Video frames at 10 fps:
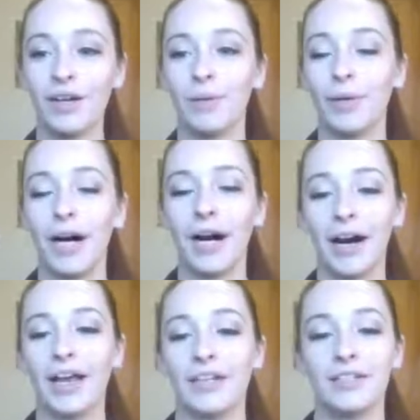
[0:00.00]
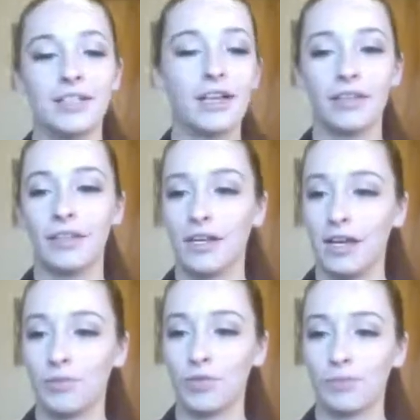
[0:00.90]
behind the
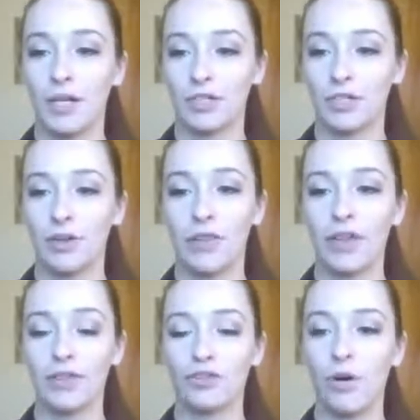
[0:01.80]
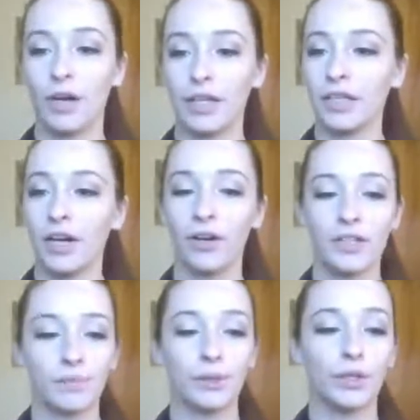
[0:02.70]
name, just make sure that the drawing layer
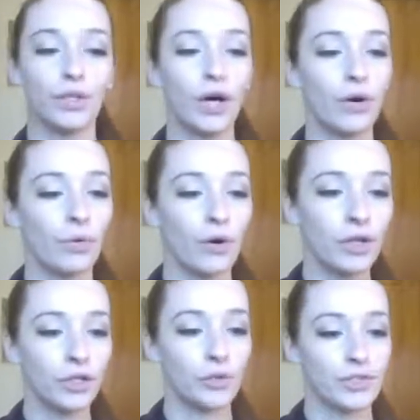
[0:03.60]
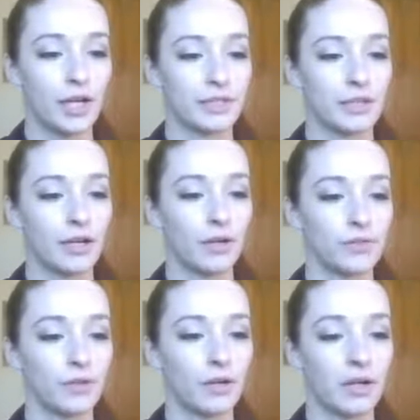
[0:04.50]
is below your text layer.
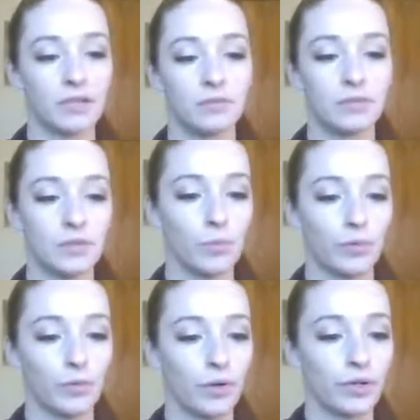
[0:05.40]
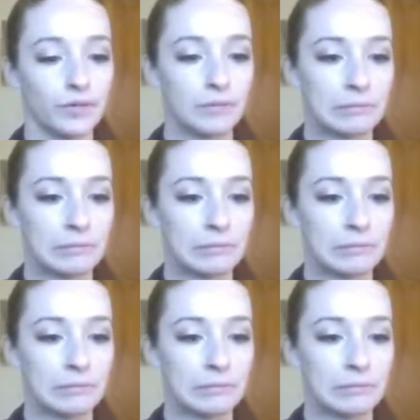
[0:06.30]
So I'll add some more drawings.